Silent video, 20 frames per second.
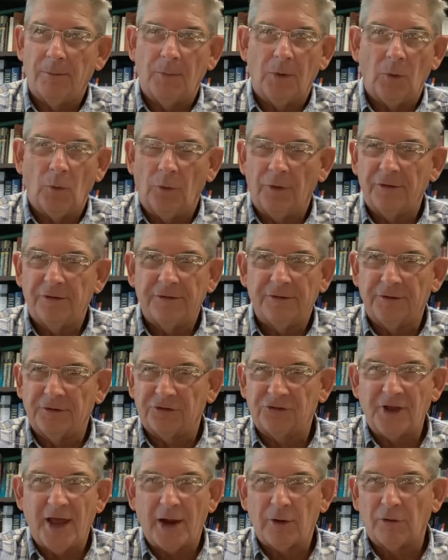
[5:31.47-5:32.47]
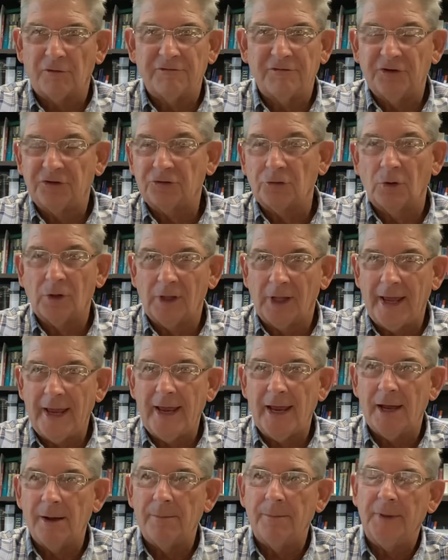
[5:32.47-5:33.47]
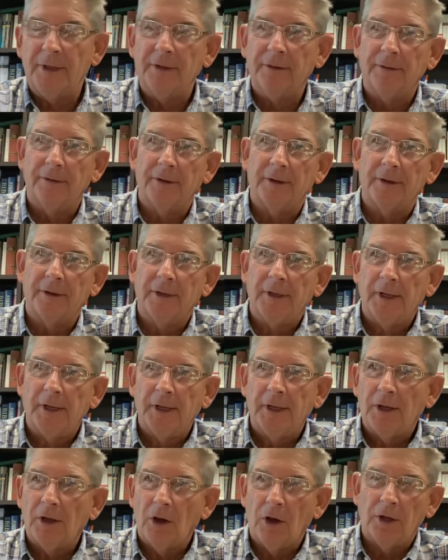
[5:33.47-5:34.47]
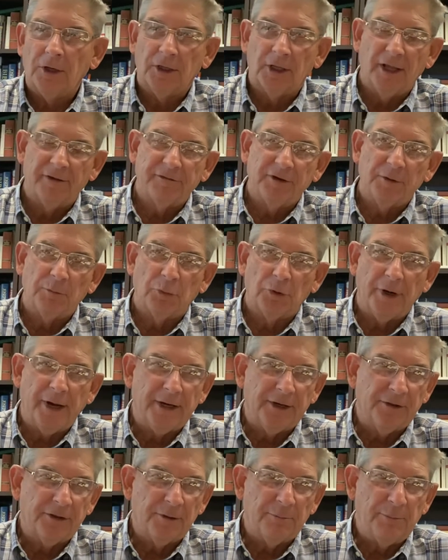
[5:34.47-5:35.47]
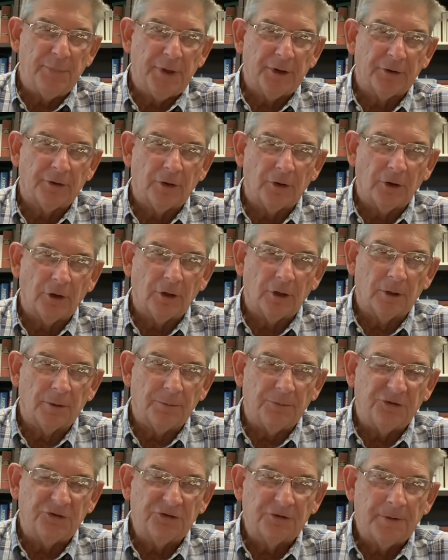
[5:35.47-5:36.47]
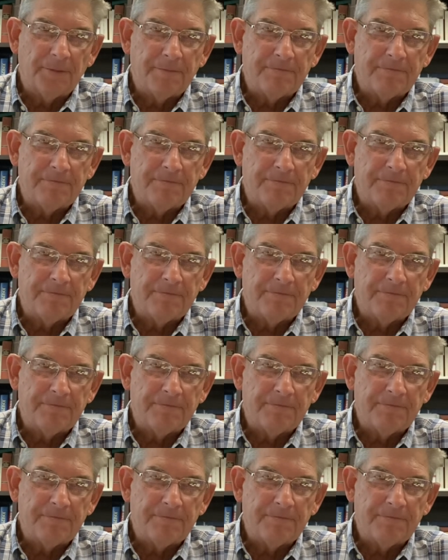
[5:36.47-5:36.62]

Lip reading: with the sacrificial lamb and the unleavened bread and the bitter herbs.